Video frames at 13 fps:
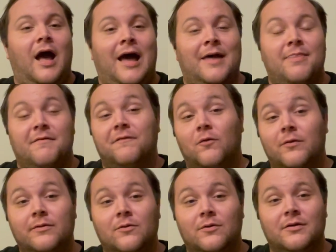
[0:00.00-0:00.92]
in the
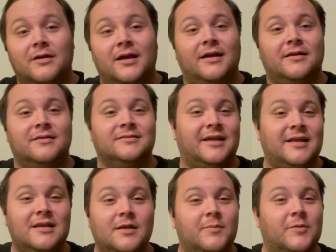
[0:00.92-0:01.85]
fourth quarter, kind of
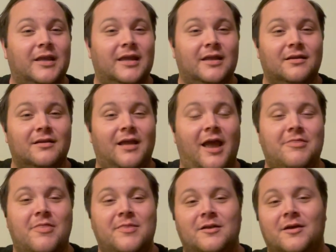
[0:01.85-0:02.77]
tightened up again, and
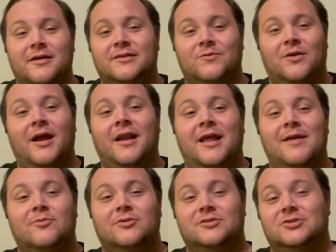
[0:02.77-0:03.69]
then the Nuggets were kind of
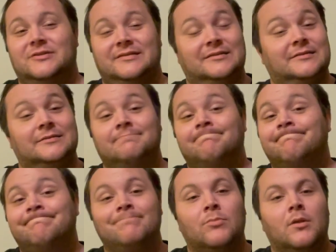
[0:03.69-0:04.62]
able to just,
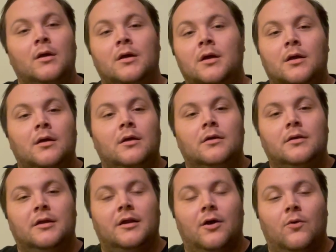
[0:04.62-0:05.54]

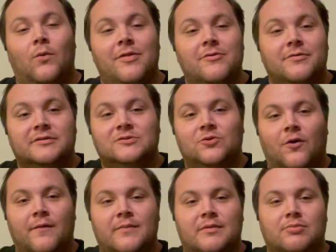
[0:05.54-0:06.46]
you know, weather the
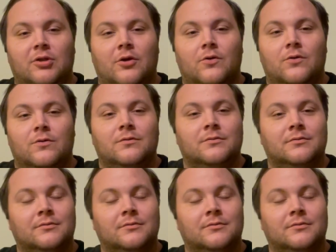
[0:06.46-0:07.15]
storm and blow.